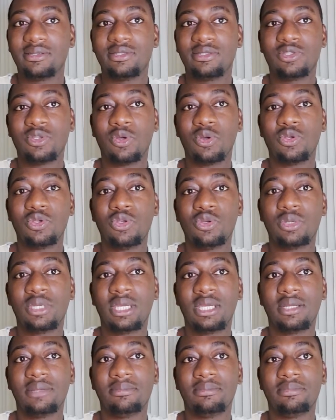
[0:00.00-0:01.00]
So you
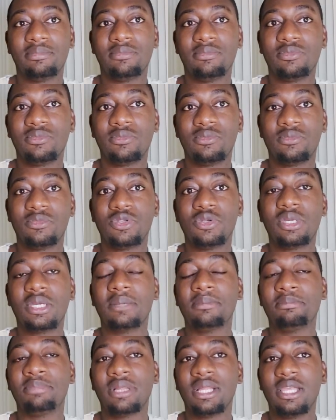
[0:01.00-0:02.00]
could
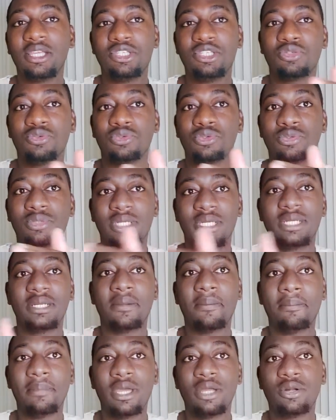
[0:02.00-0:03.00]
play Giroud in
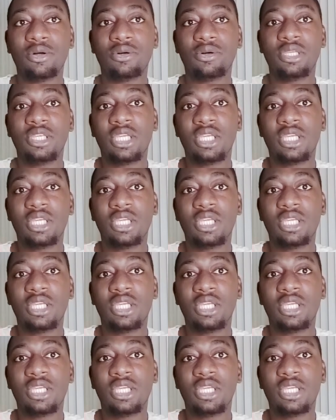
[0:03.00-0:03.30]
the middle.